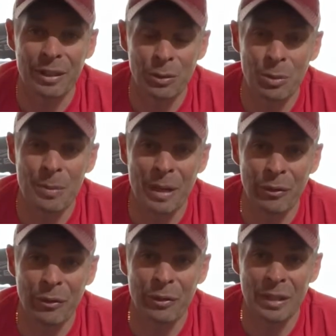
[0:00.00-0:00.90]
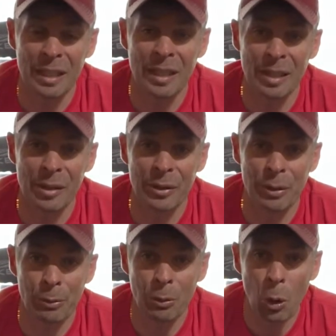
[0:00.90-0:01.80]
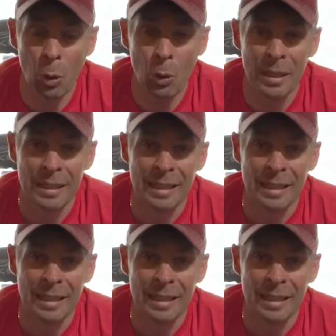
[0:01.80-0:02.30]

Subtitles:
this will be my 15th year in a row